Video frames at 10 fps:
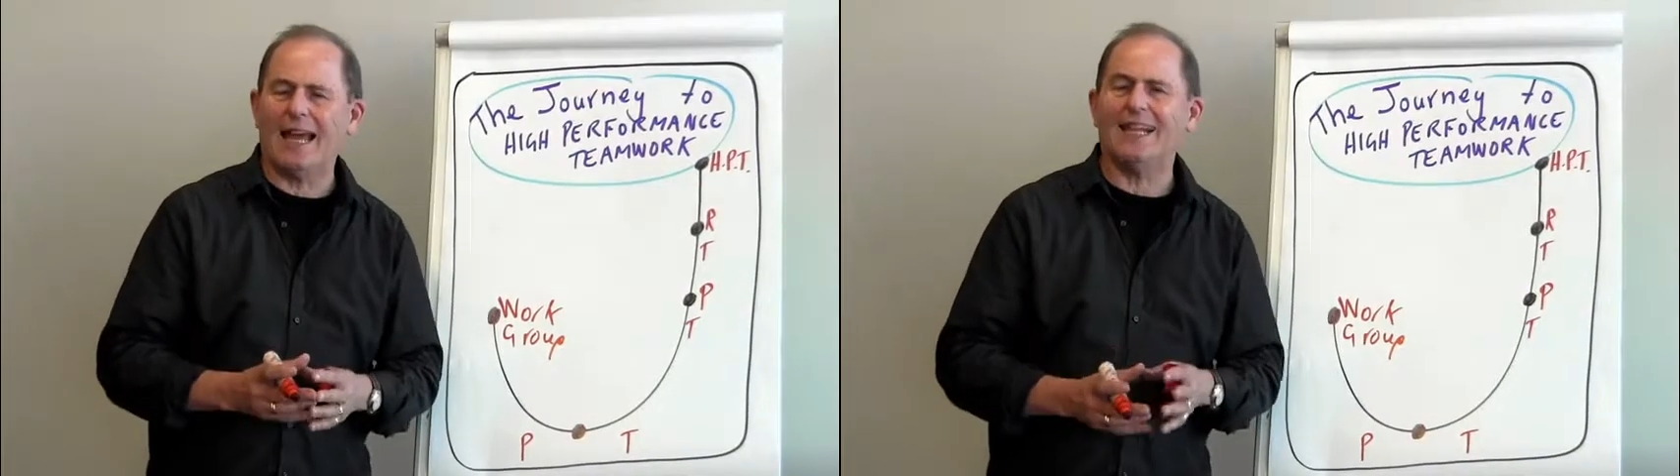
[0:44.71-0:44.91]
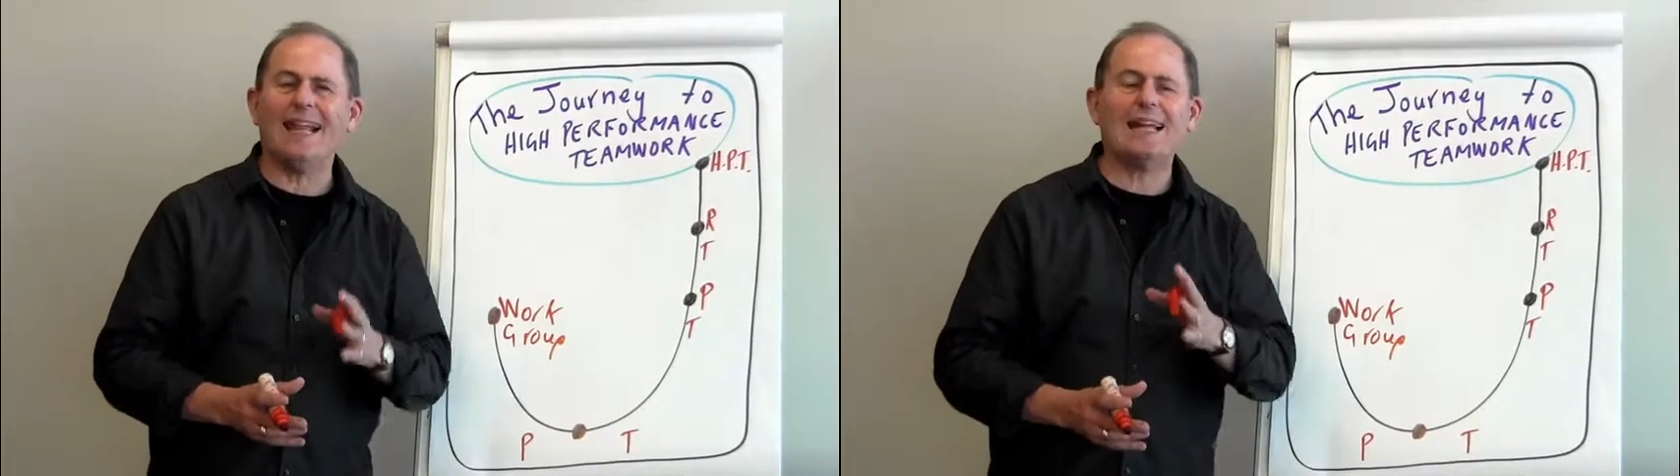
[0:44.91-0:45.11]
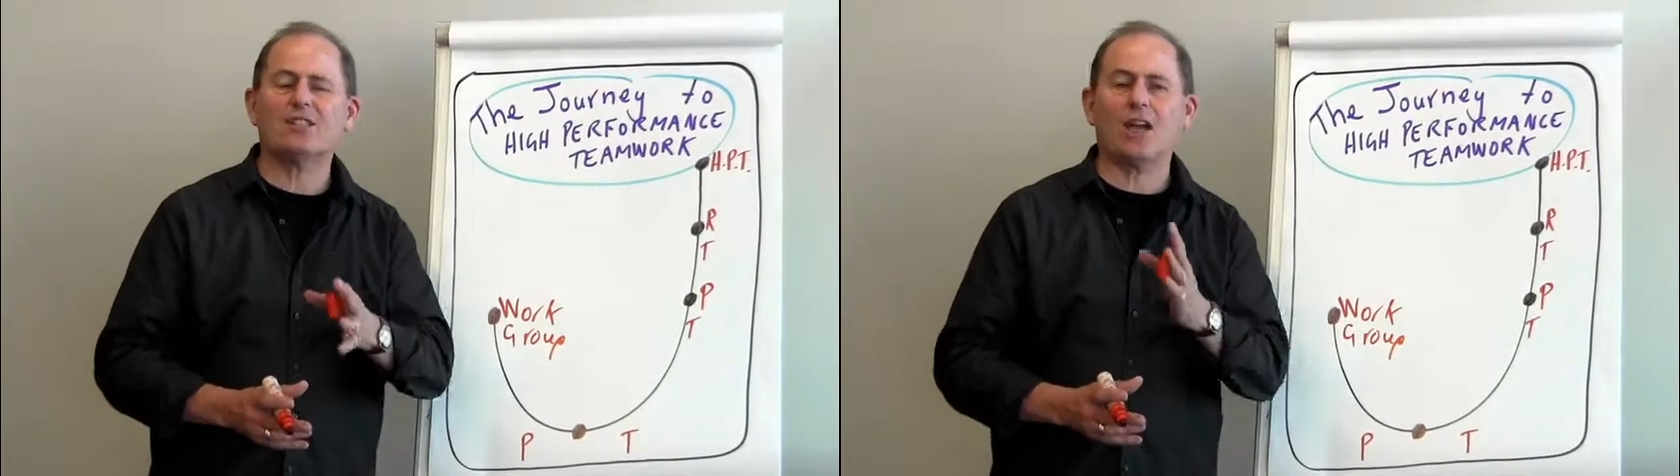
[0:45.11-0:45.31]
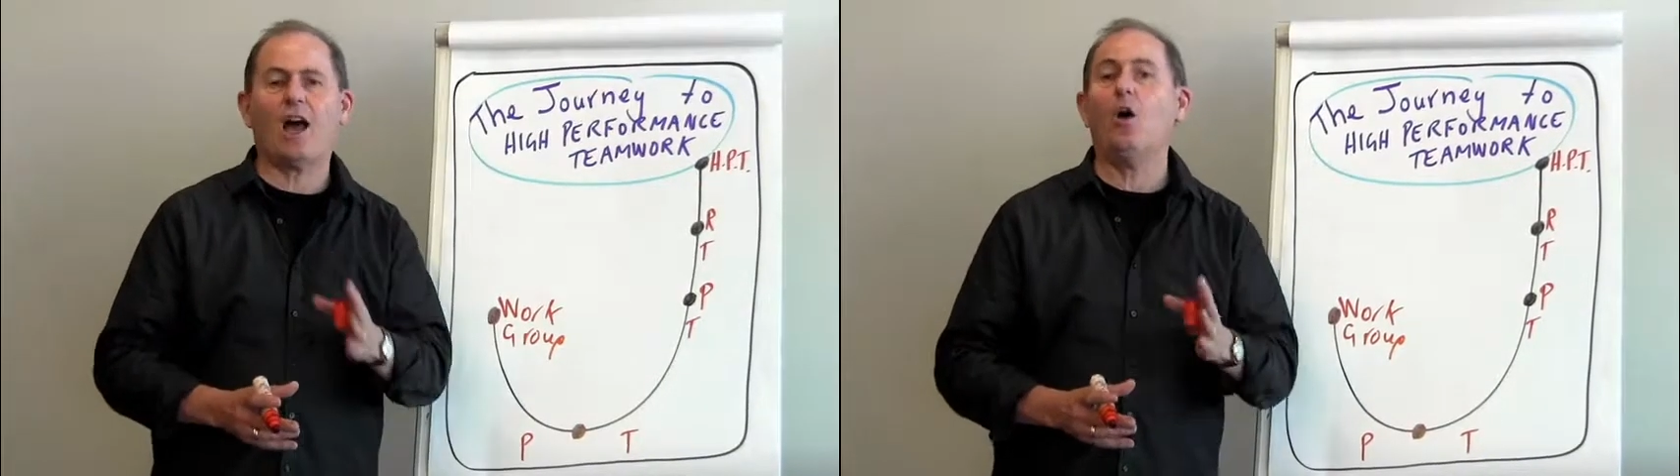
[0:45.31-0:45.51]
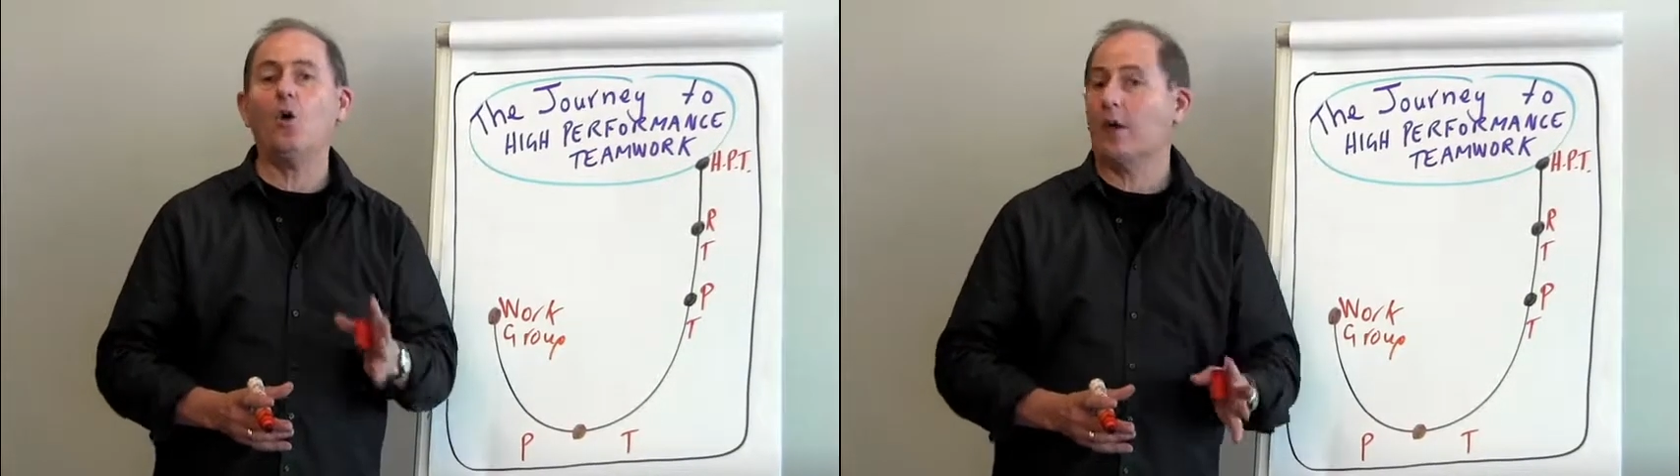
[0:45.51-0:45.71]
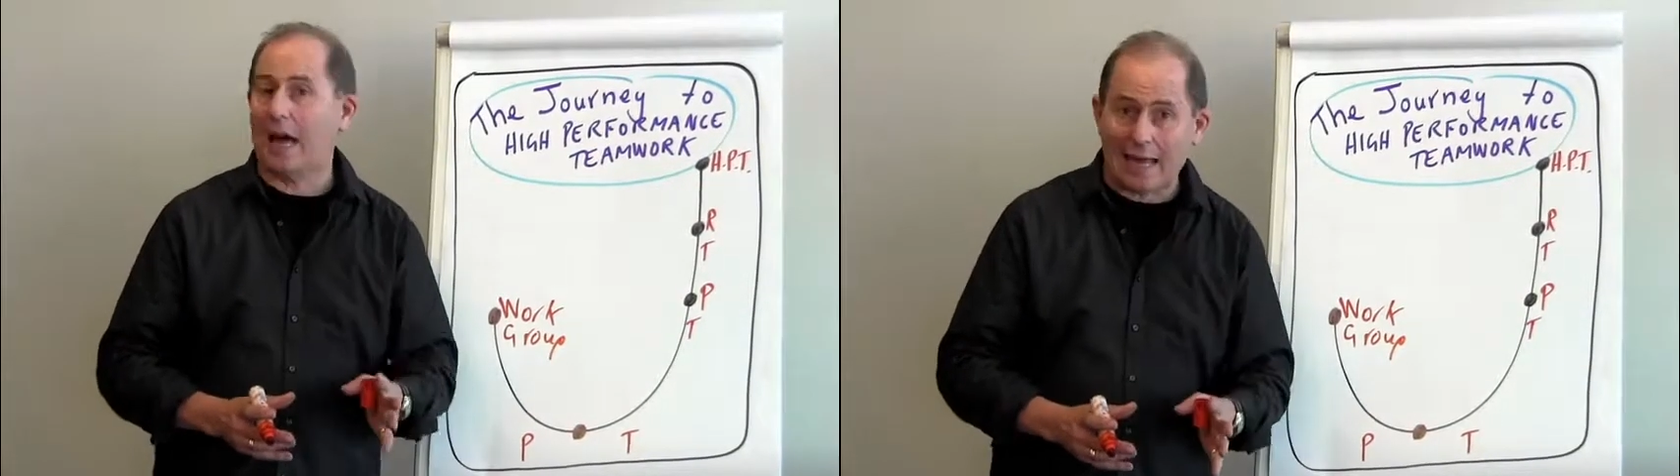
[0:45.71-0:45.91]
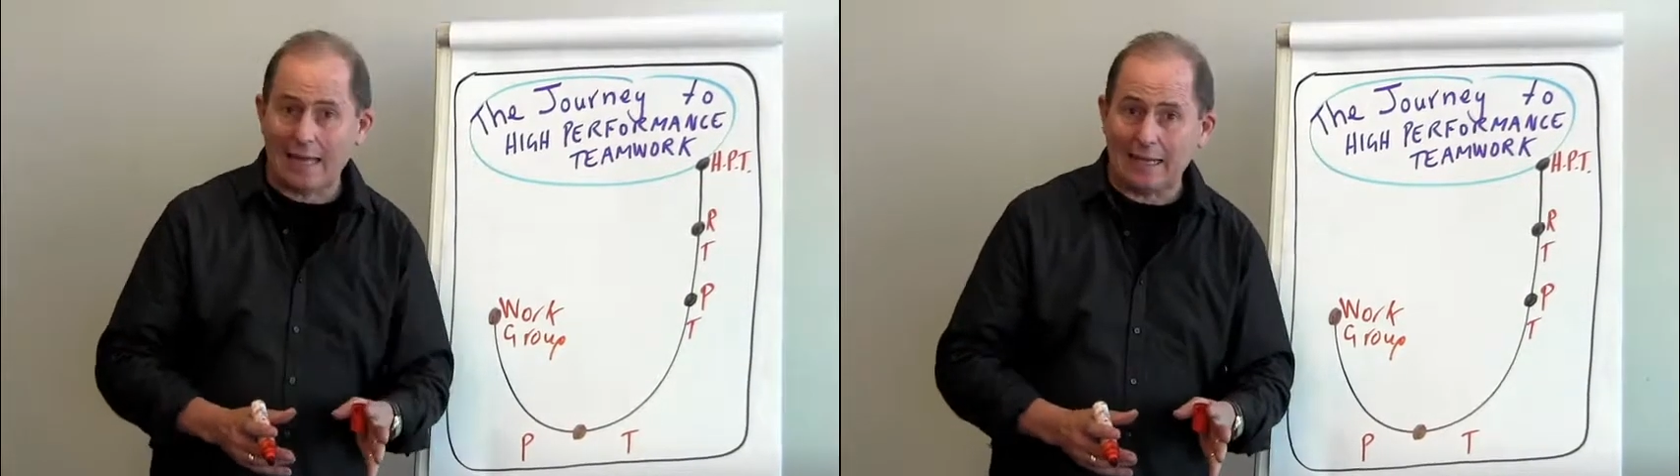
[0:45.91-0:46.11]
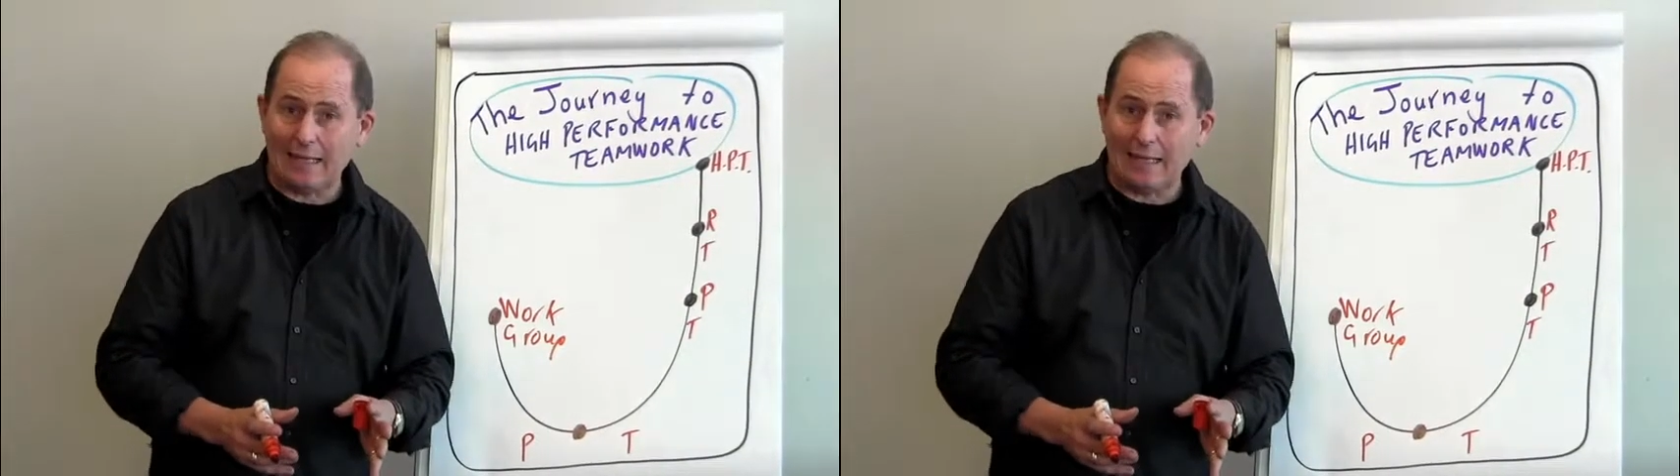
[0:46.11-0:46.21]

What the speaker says: and that's okay.